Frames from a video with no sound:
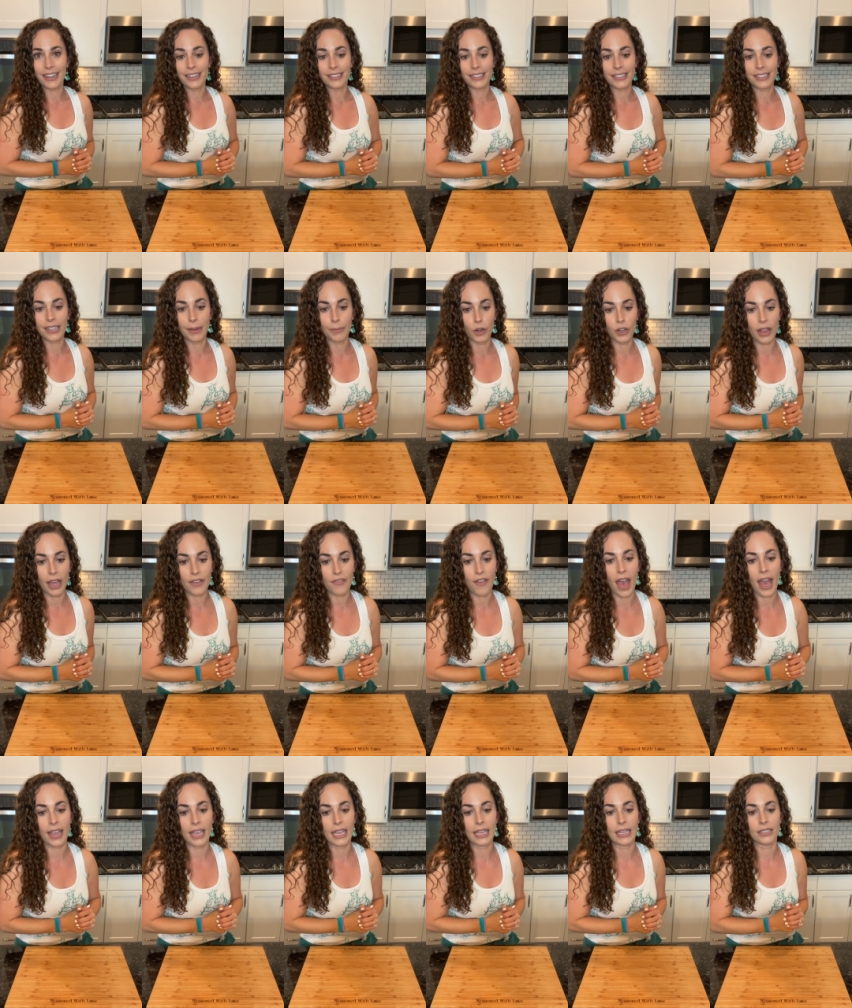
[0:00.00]
summer life
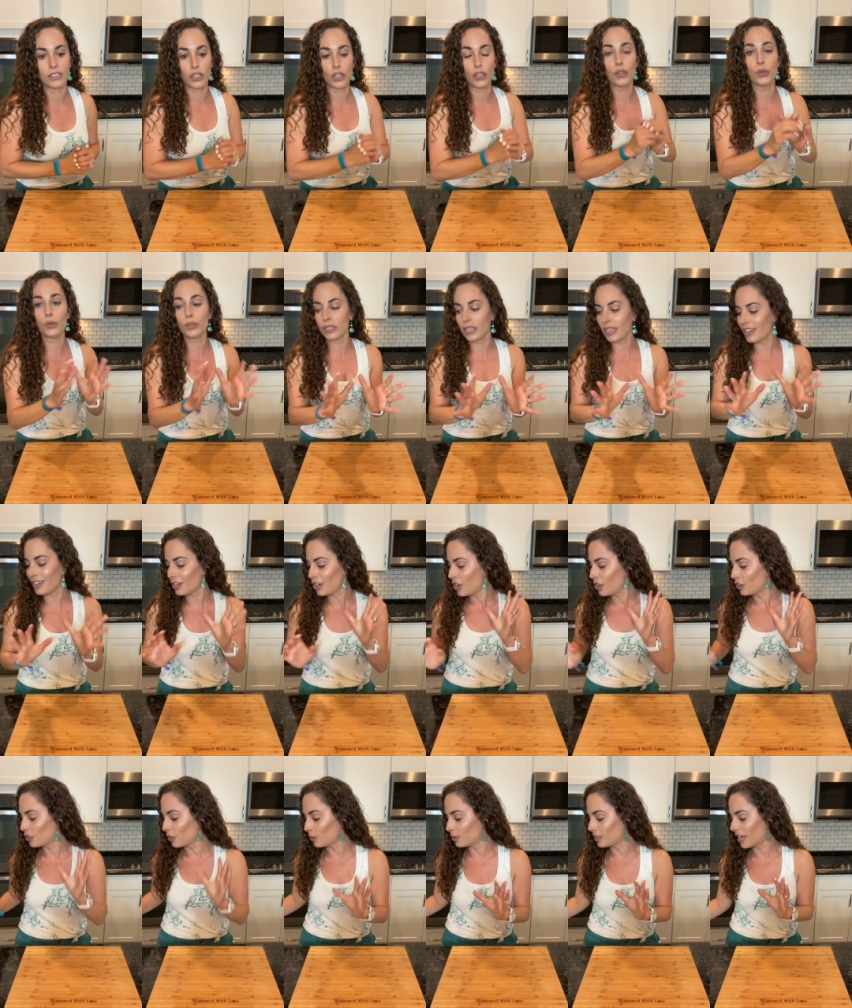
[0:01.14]
hack is using
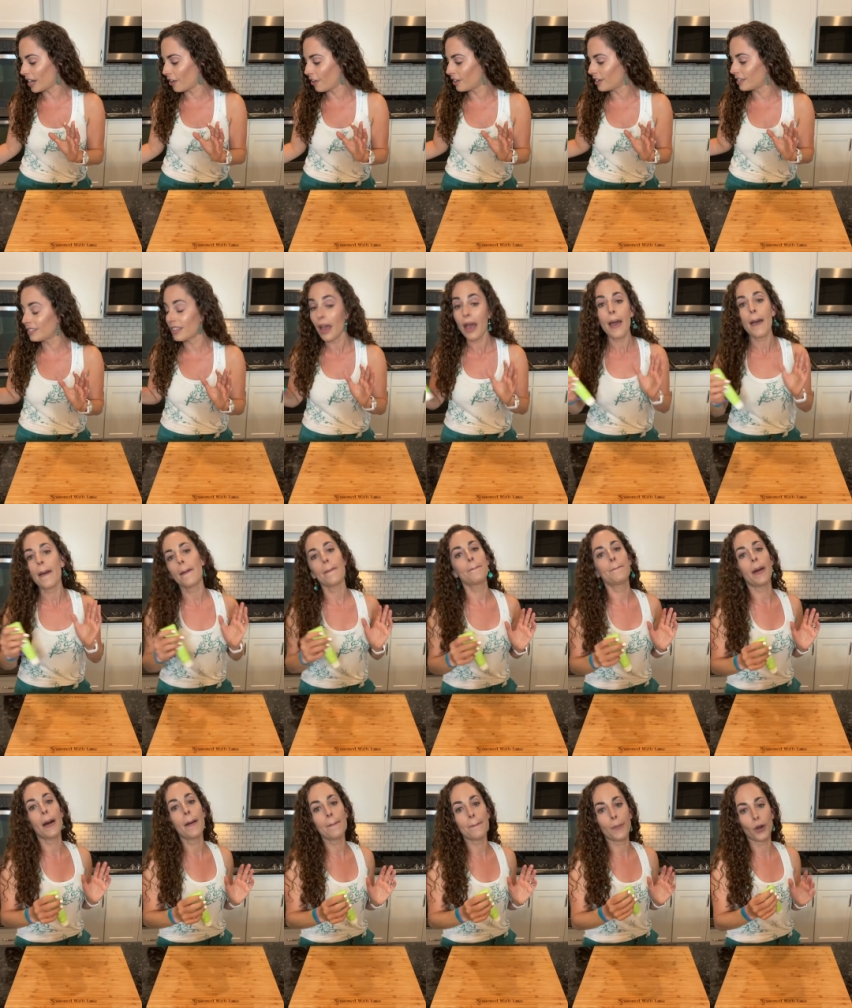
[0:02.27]
doTERRA's
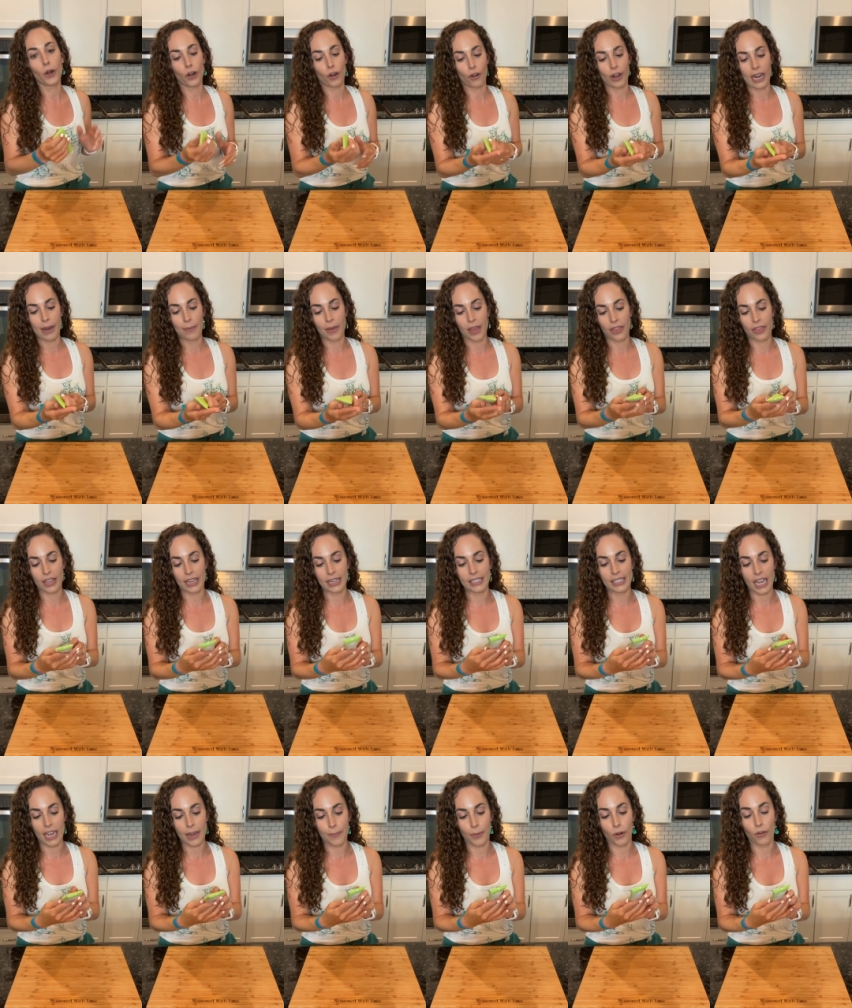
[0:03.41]
bumper cream, the
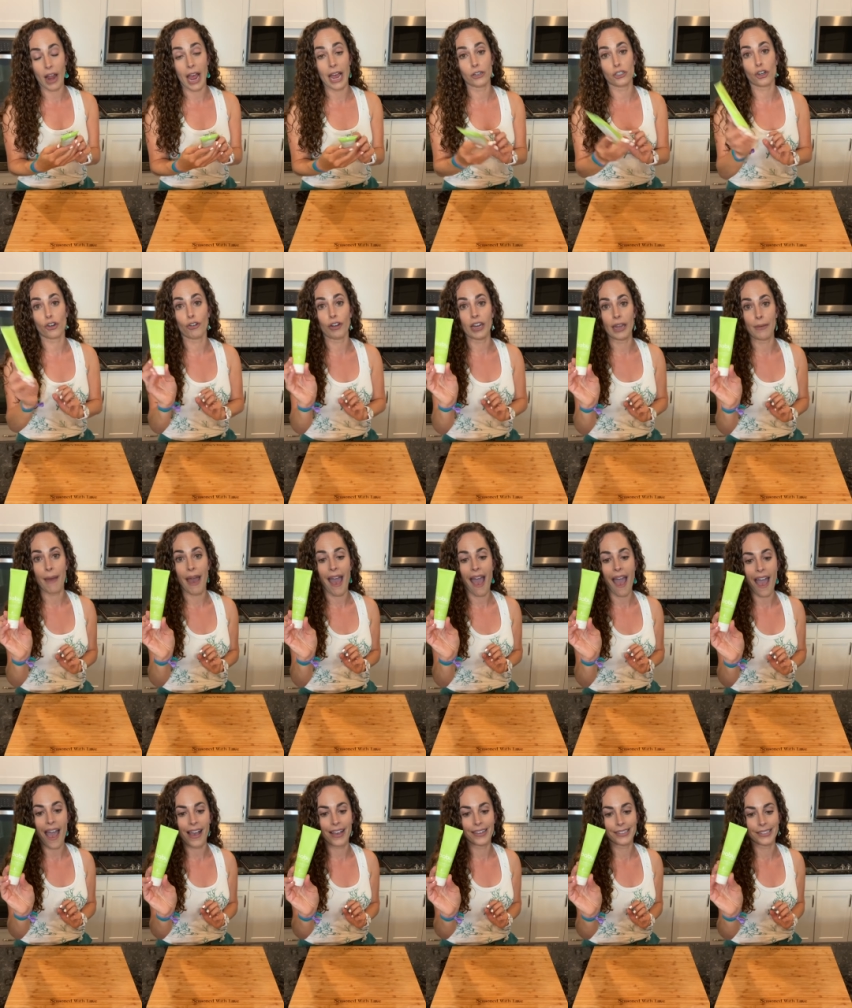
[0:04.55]
diaper rash cream,
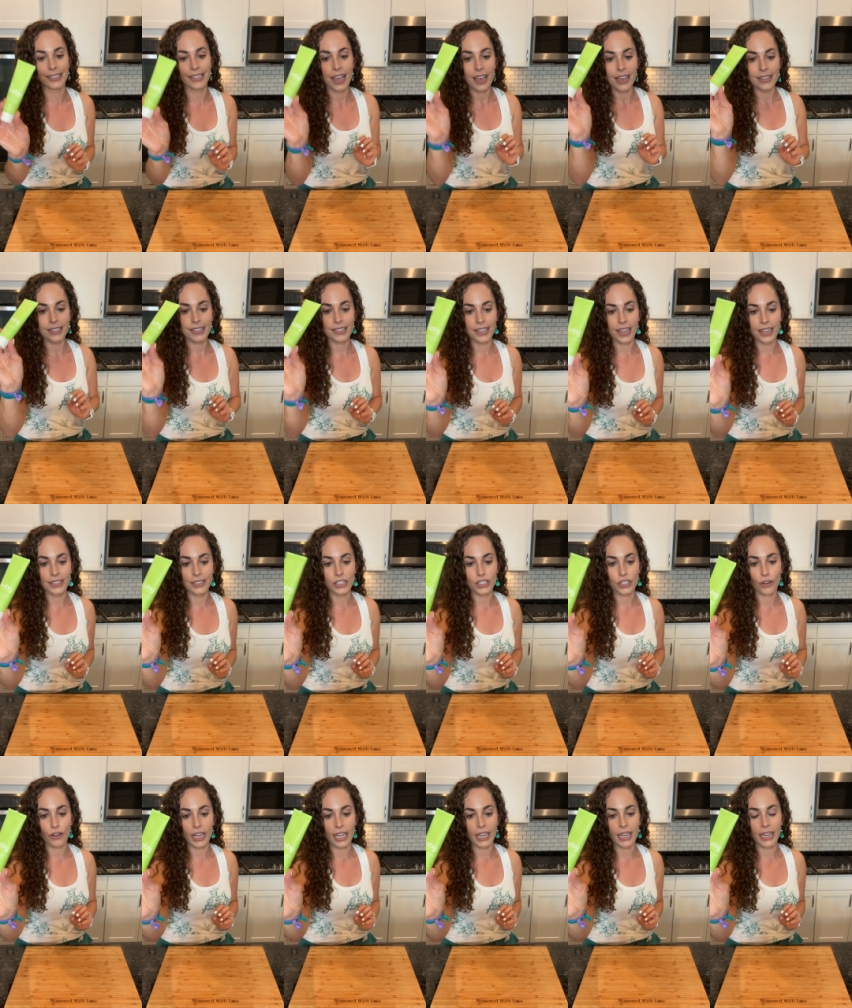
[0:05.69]
as
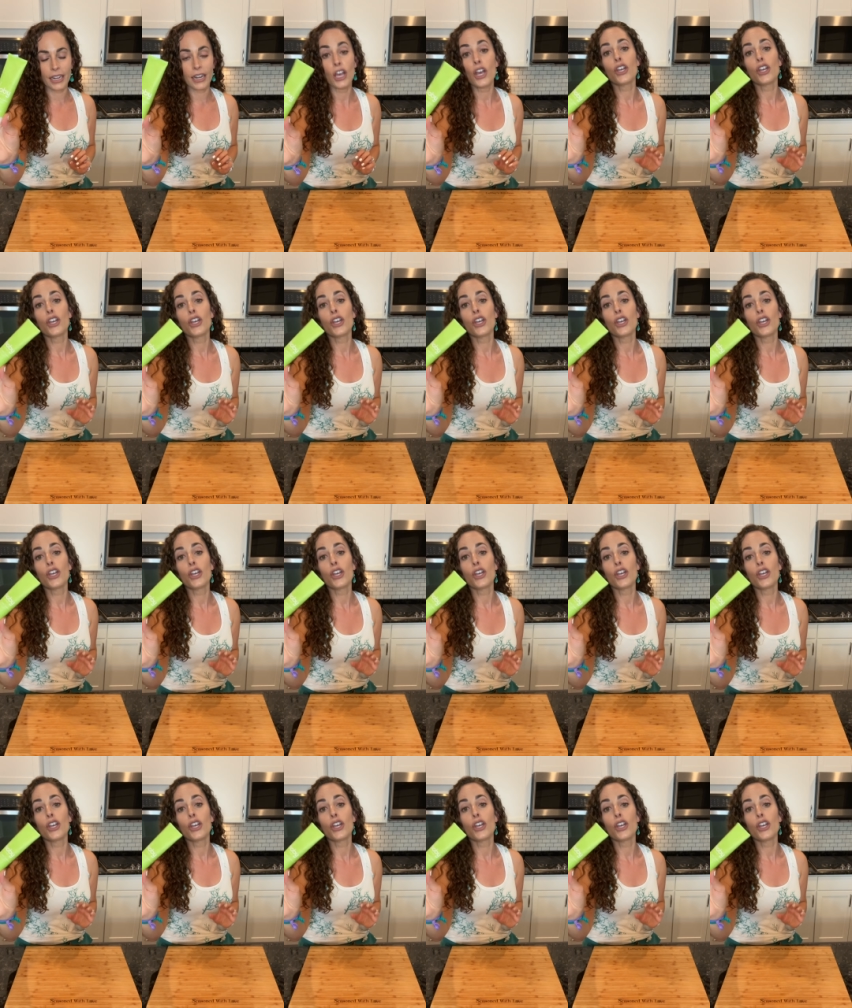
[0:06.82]
sunscreen.